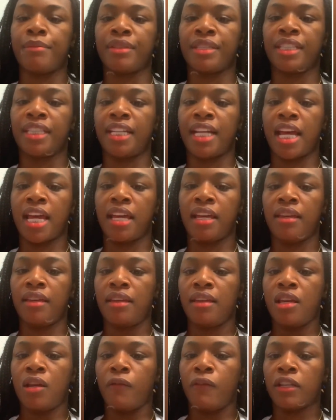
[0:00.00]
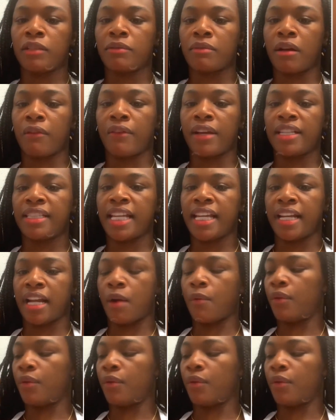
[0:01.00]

But today was my rest day and I